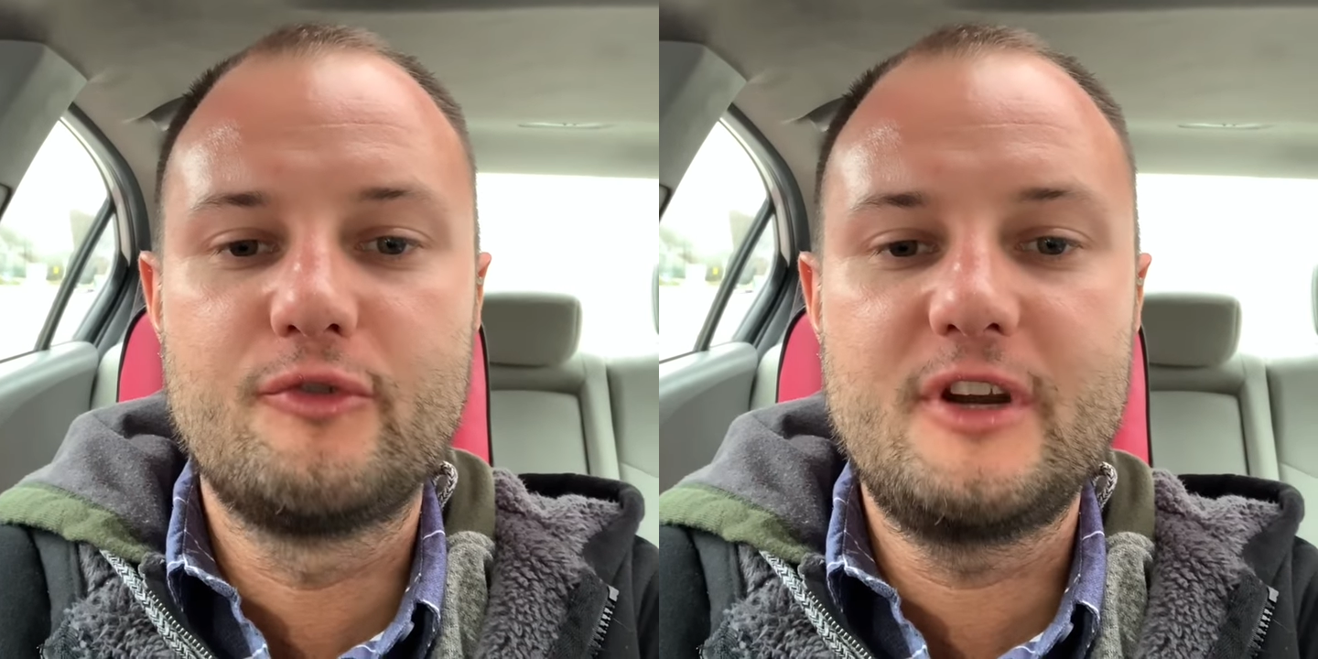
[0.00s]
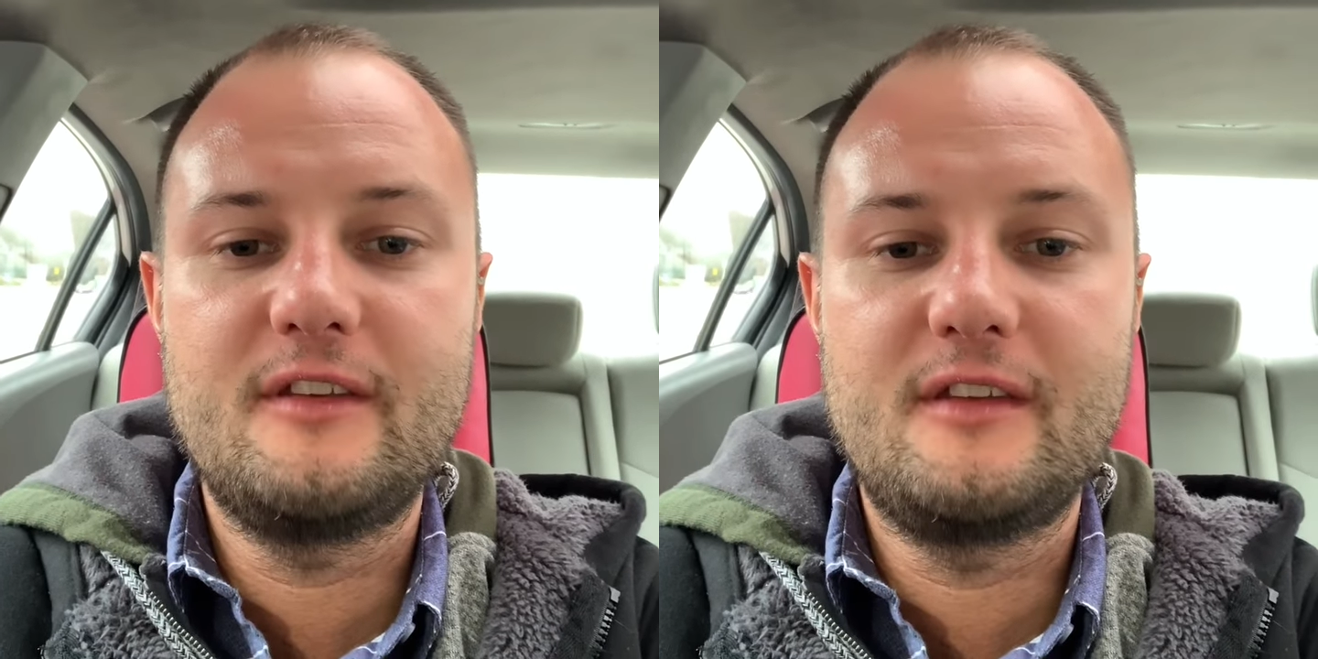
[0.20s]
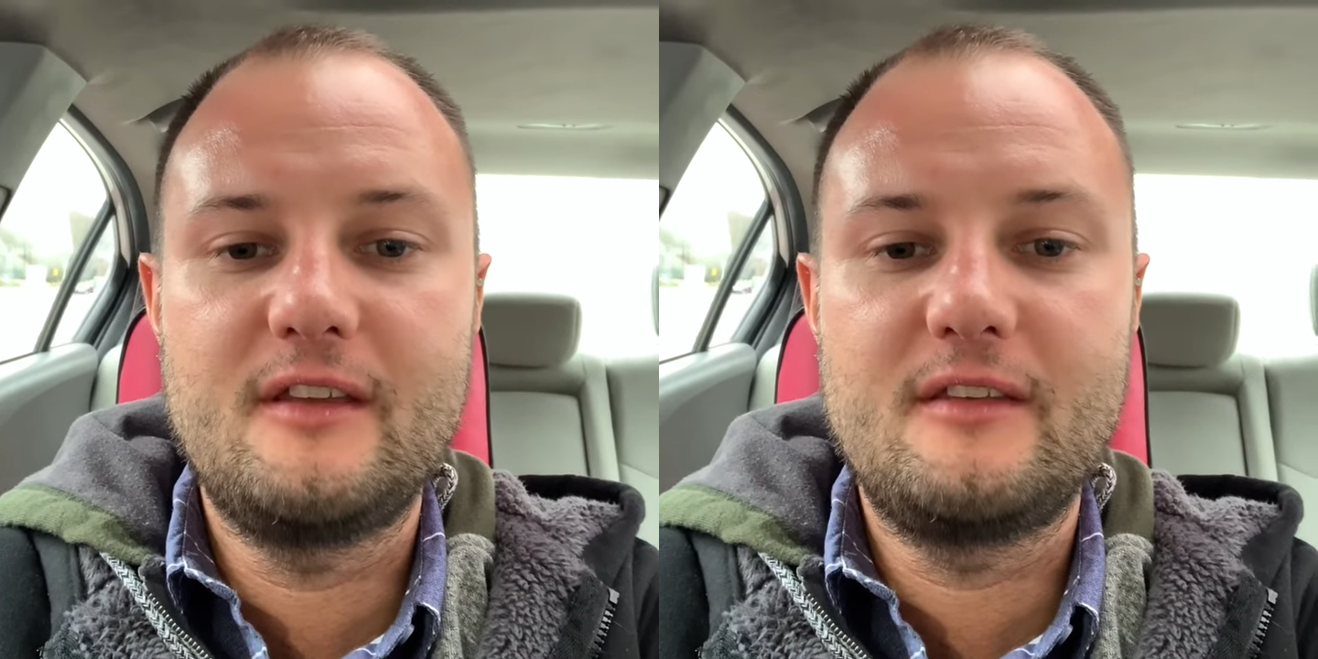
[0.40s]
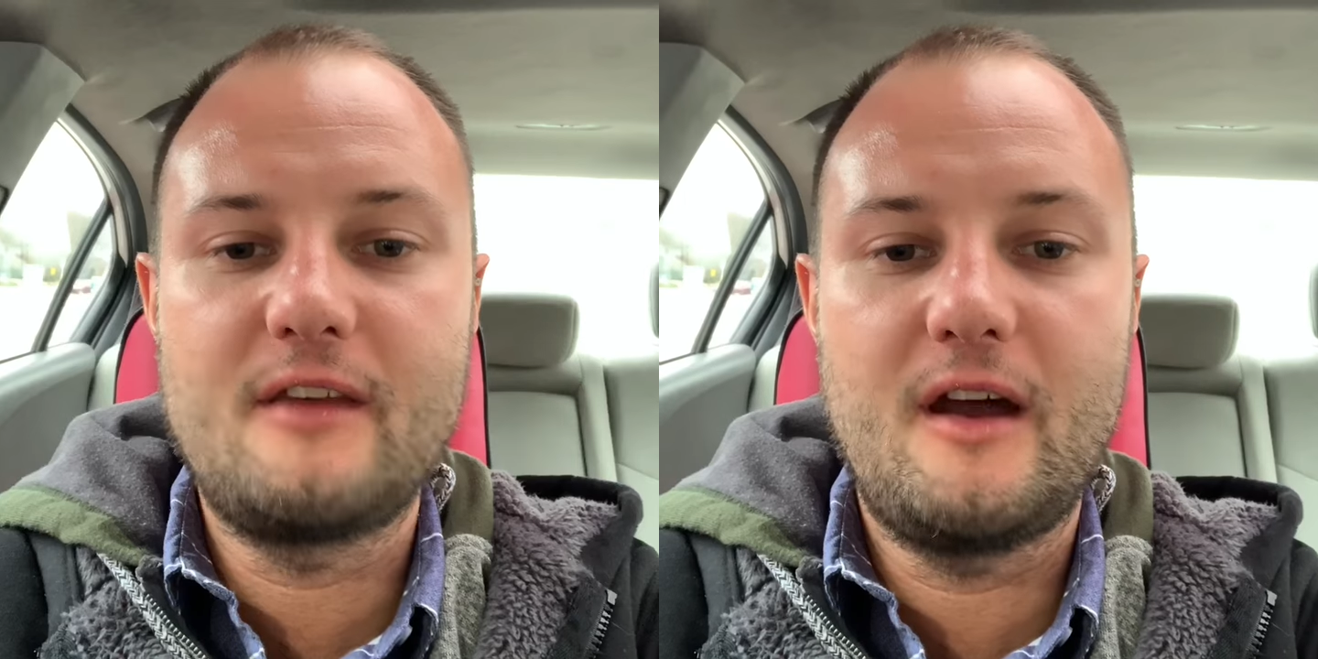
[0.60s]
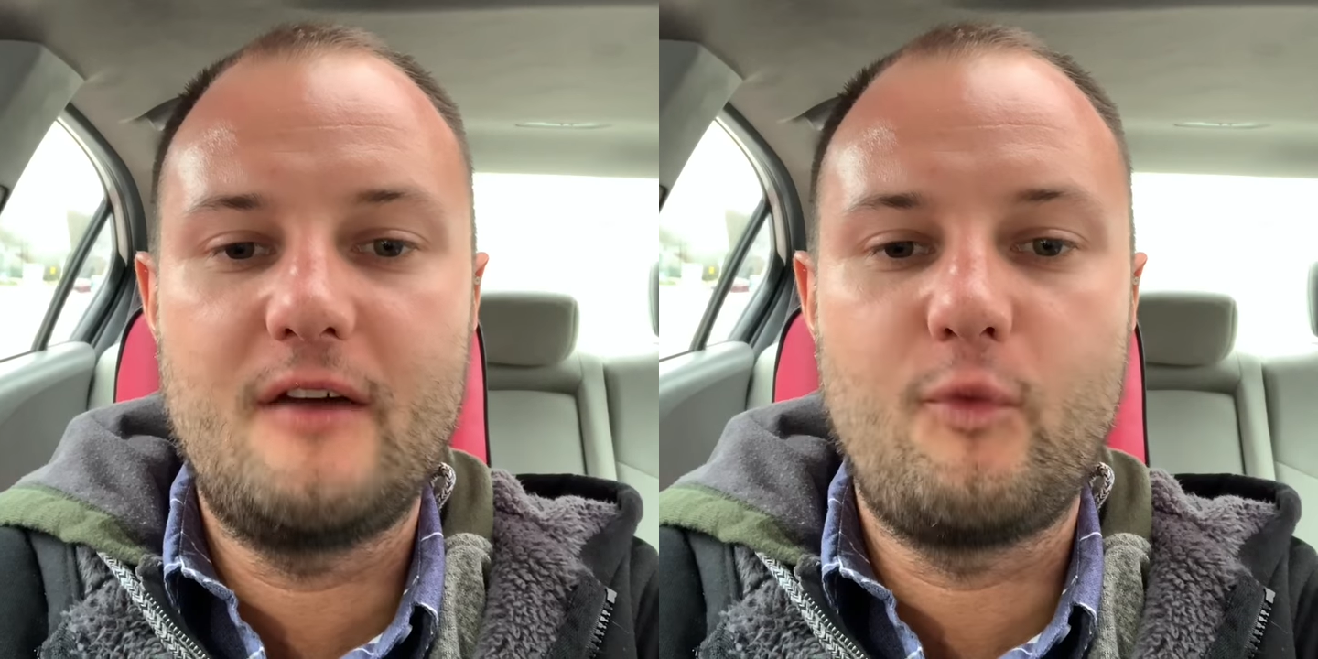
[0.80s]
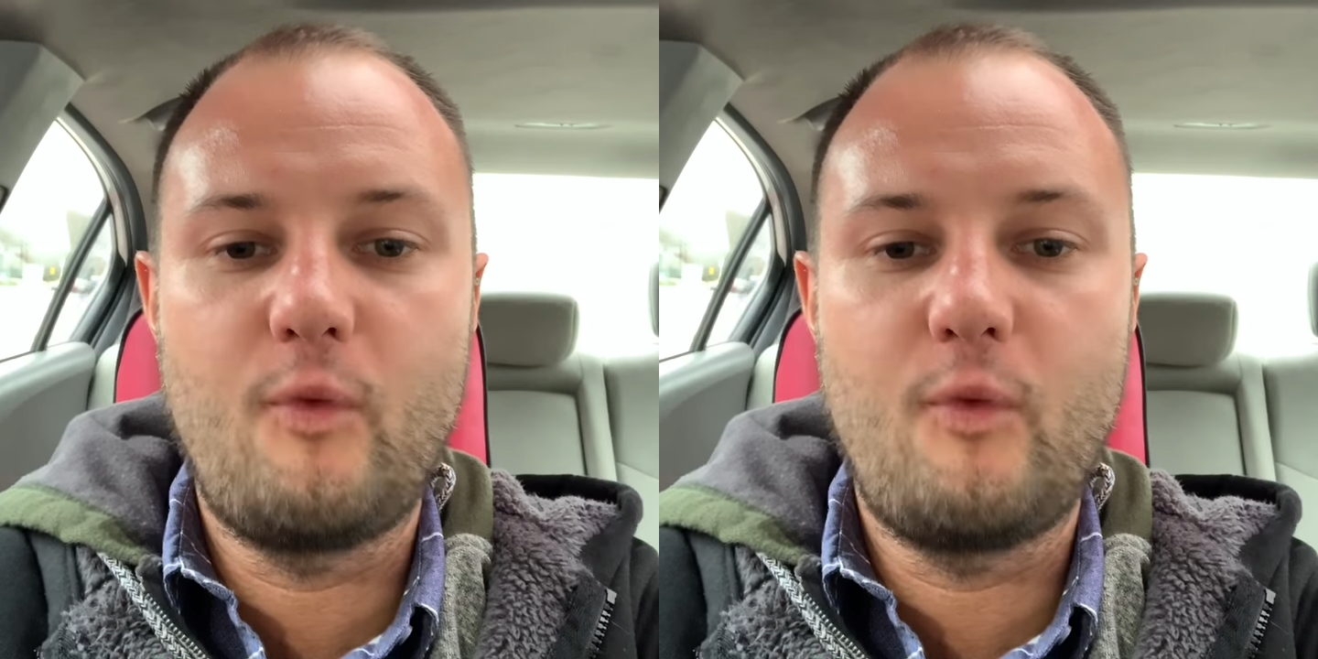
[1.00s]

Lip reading: reasons of